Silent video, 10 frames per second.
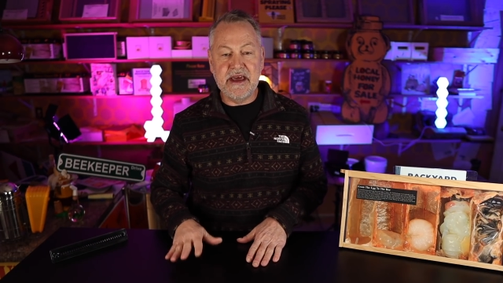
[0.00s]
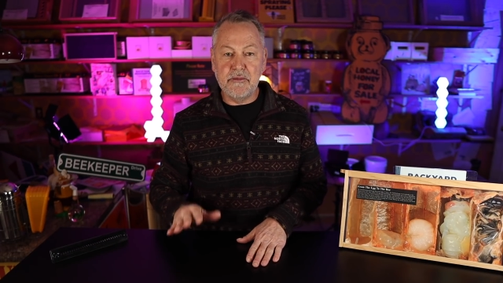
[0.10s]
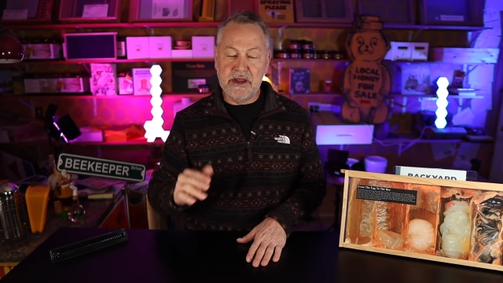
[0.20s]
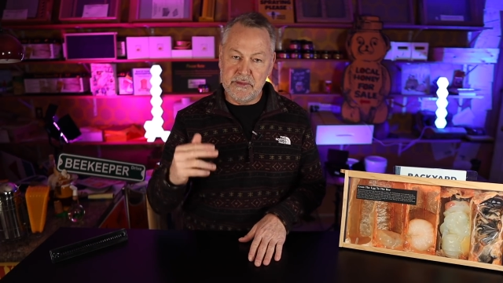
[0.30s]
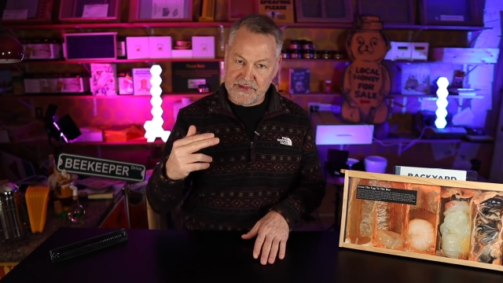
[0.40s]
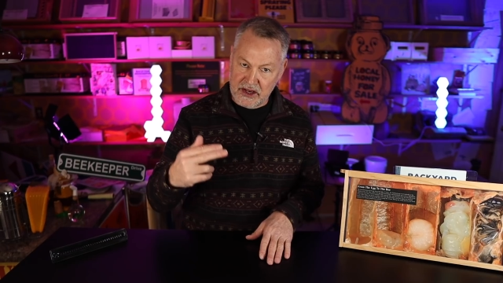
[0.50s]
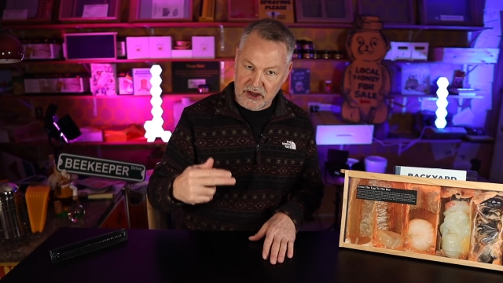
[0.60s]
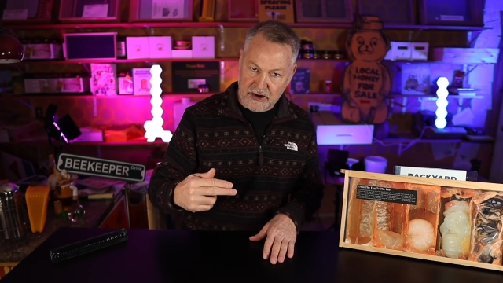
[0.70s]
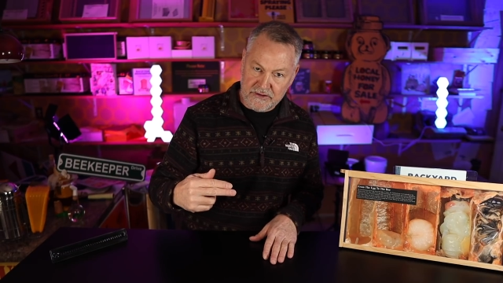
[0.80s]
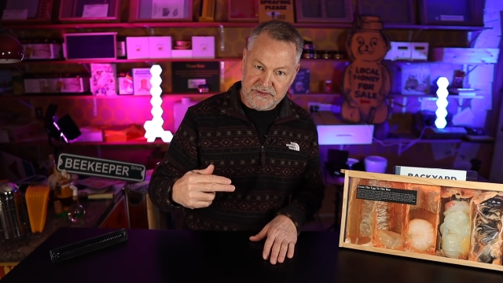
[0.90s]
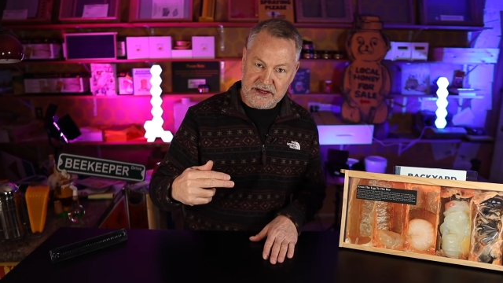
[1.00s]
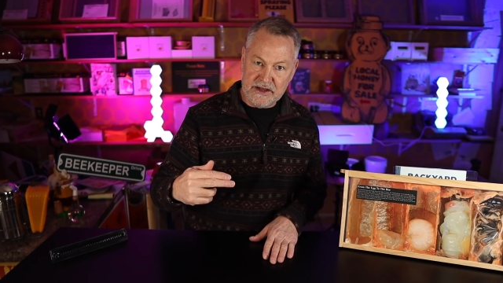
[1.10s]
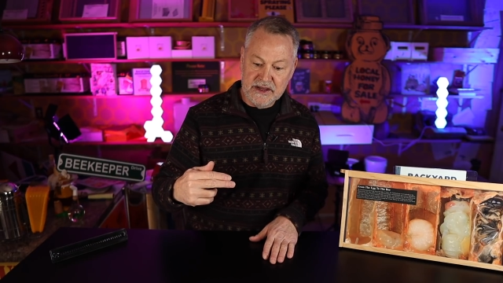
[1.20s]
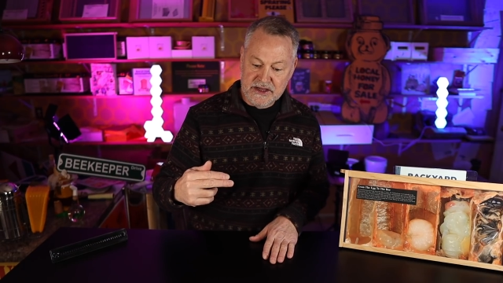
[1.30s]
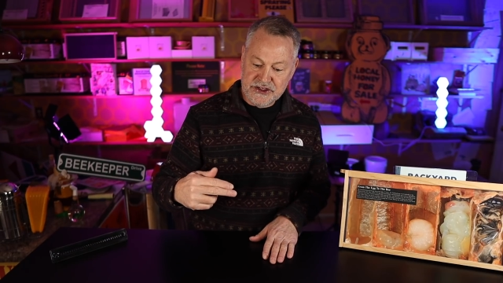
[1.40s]
That way when the
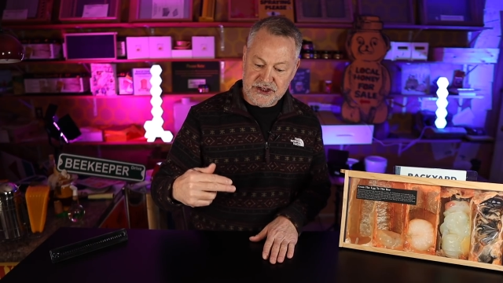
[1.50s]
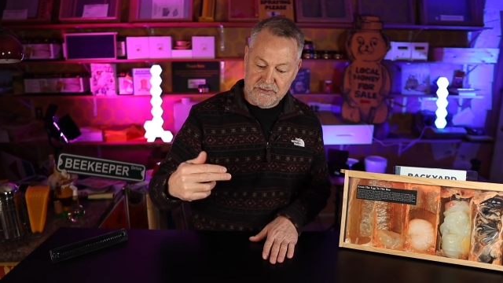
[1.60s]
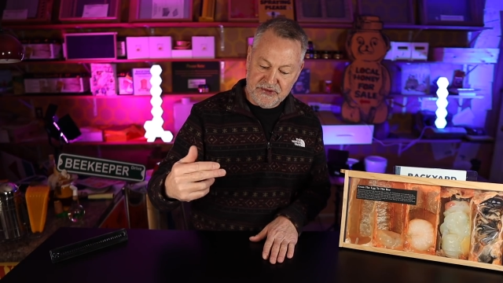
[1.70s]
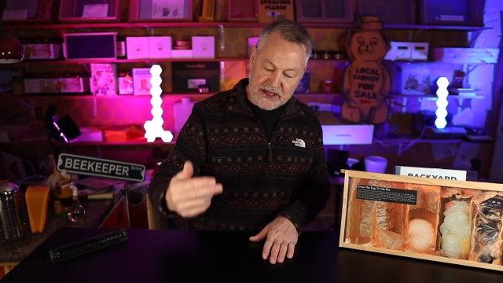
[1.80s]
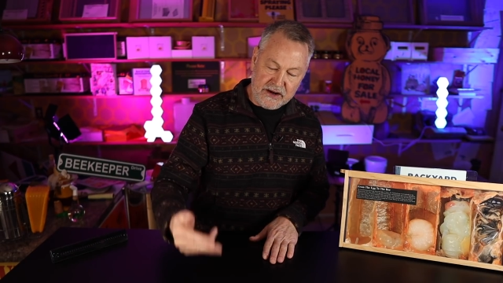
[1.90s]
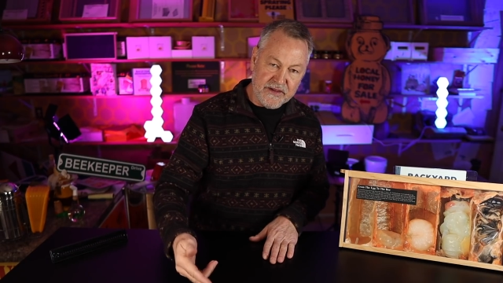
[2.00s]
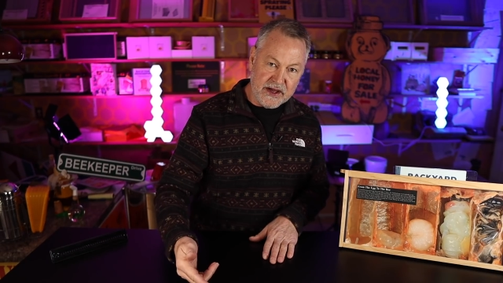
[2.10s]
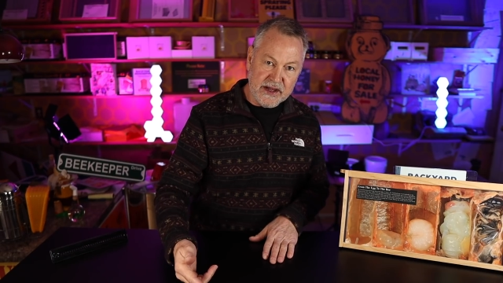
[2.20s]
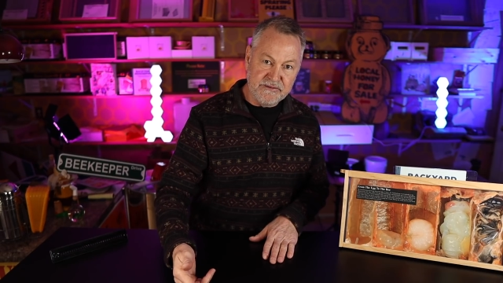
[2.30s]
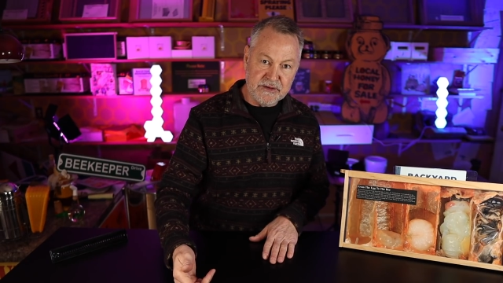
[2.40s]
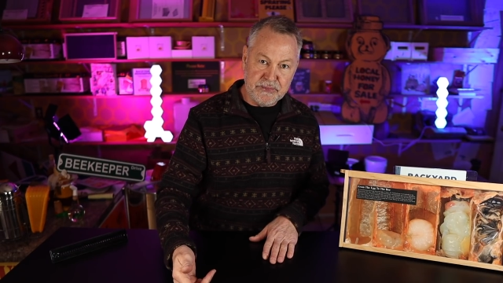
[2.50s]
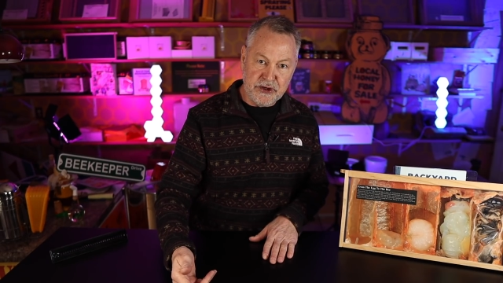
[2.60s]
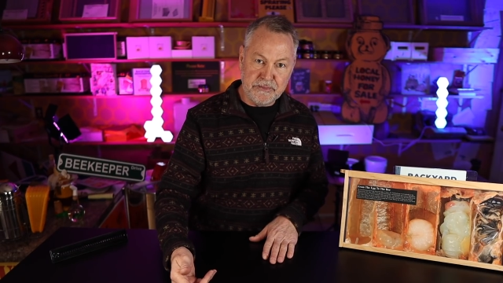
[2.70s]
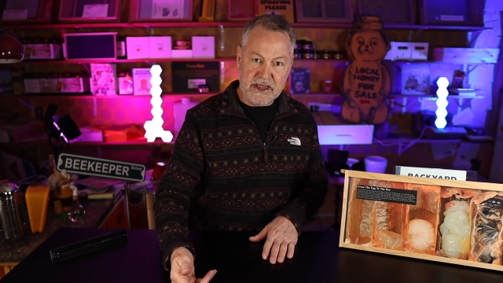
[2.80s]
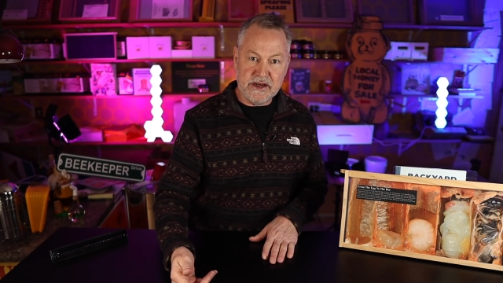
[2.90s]
larvae jumps out of the hive to
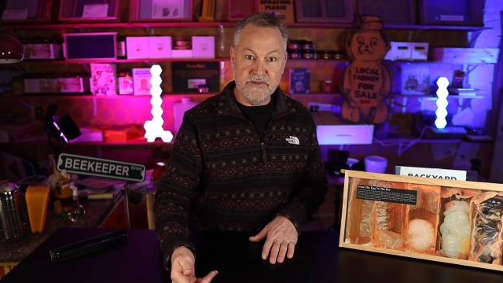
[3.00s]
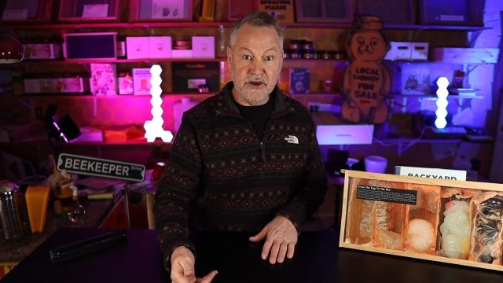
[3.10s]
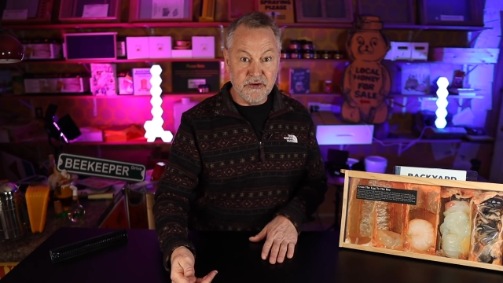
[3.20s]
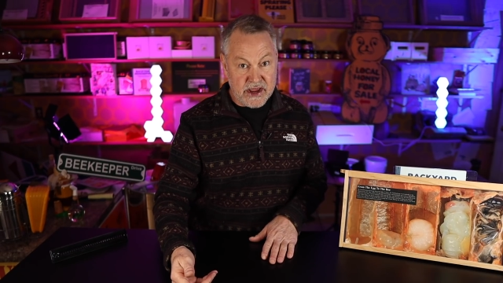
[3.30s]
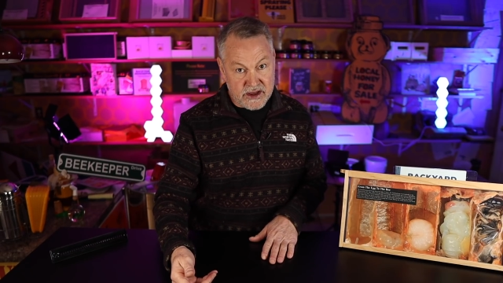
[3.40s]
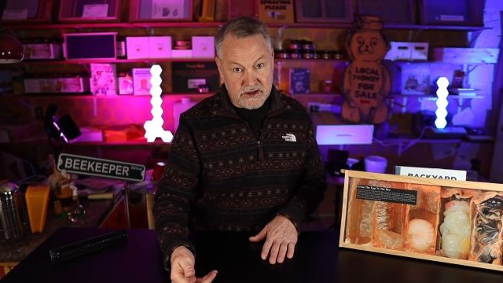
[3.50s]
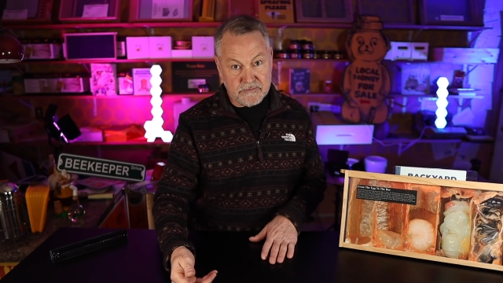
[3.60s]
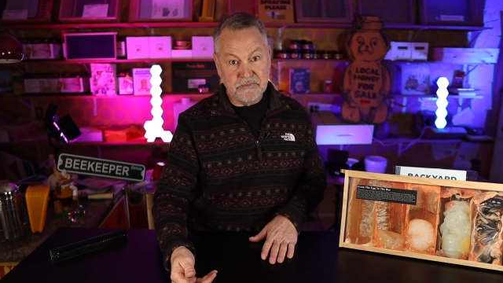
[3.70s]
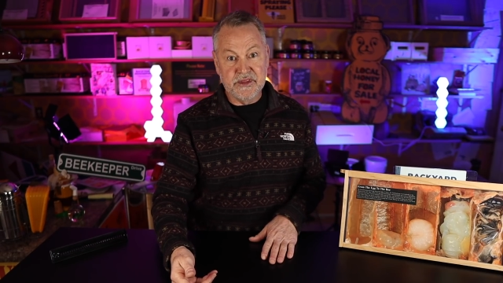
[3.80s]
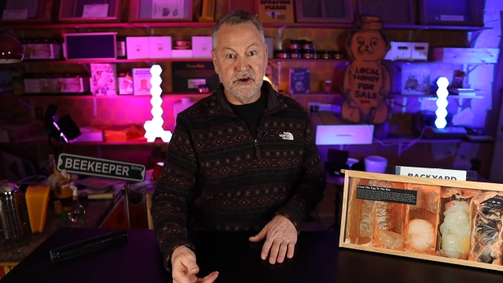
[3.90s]
pupate in the ground